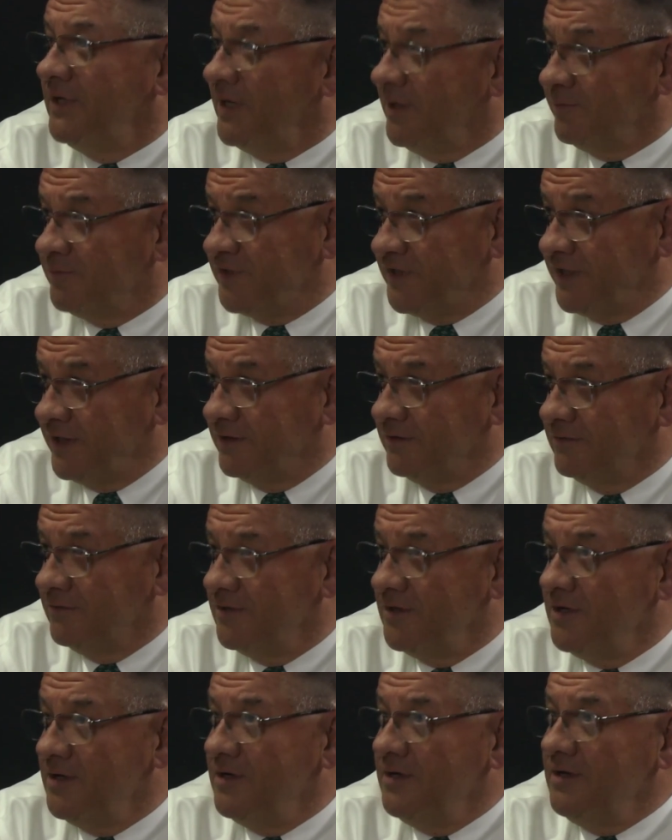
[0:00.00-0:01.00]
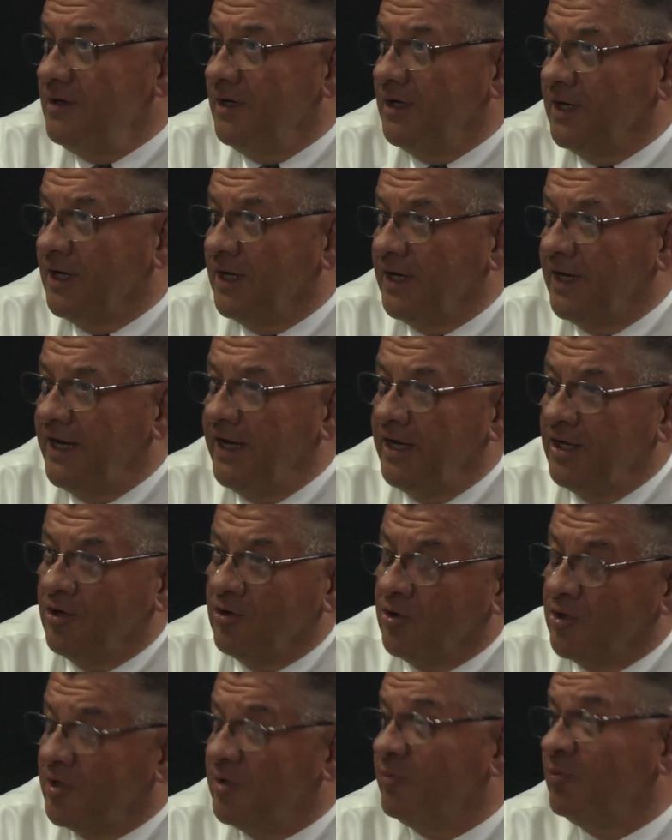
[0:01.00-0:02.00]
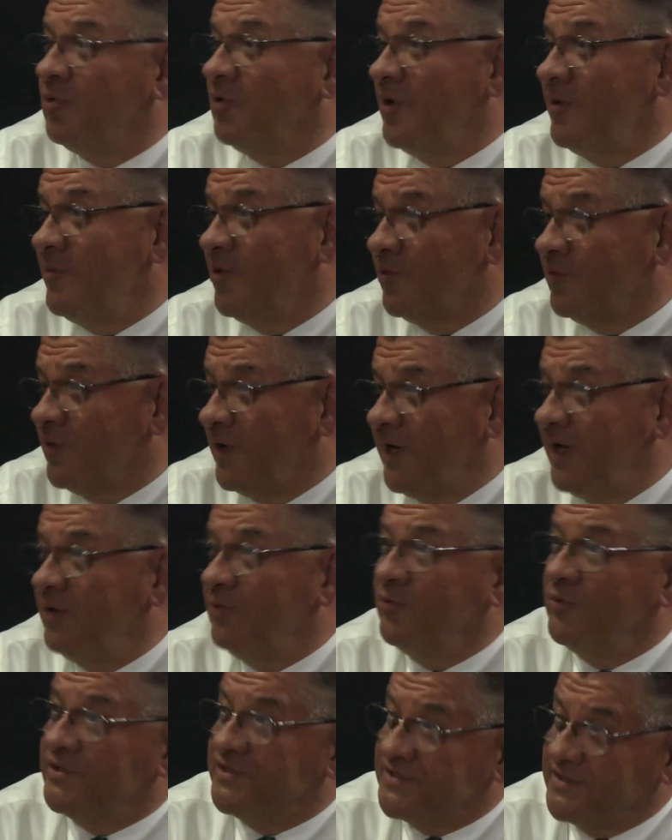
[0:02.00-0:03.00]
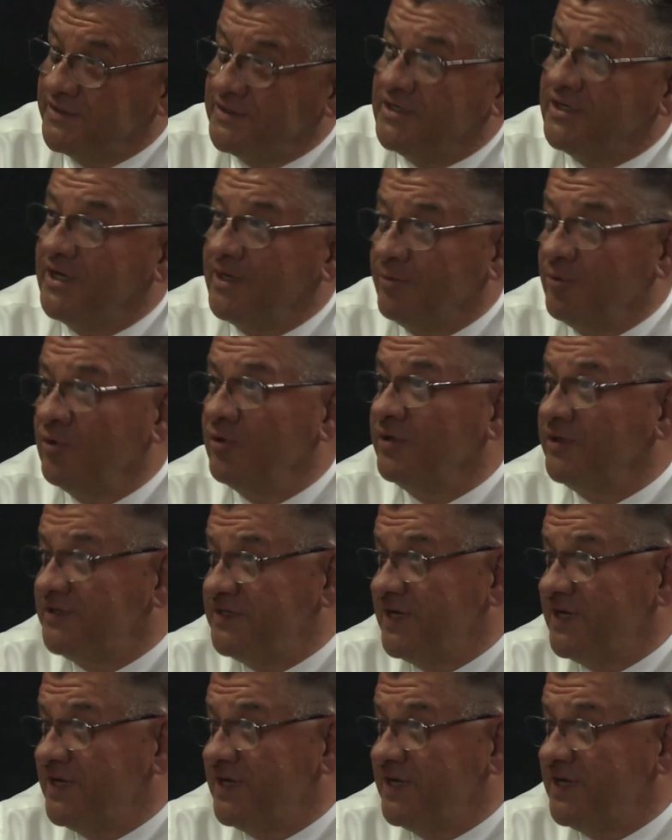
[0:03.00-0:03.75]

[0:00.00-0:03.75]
Okay. And our unemployment rate was in the neighborhood of